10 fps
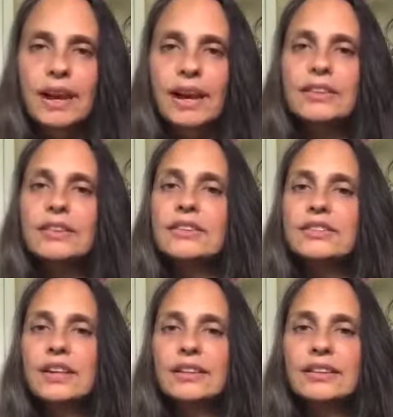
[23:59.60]
And then there's
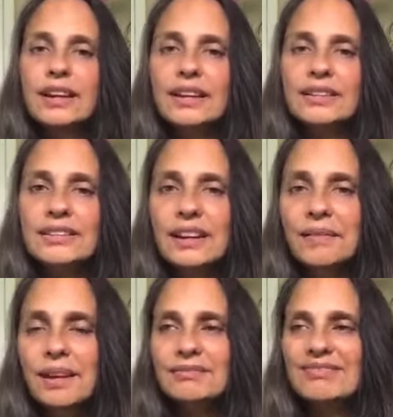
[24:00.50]
other things that I'm
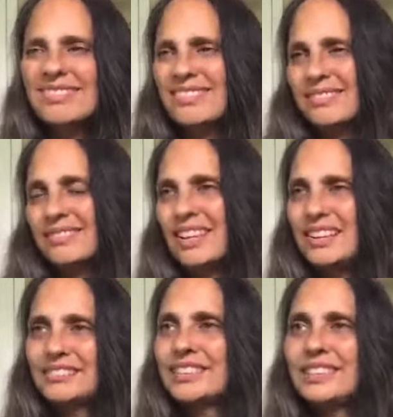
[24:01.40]
like, I
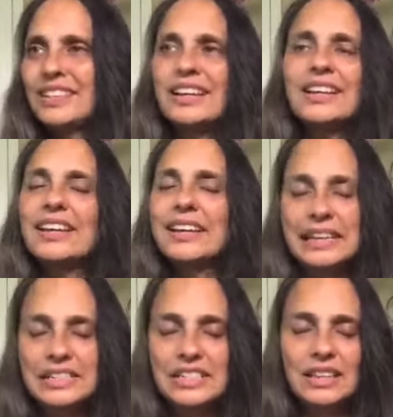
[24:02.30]
don't really like
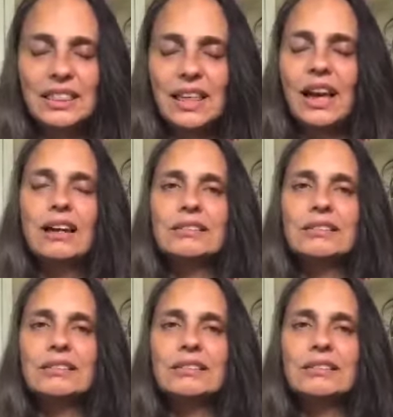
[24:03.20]
engaging in that.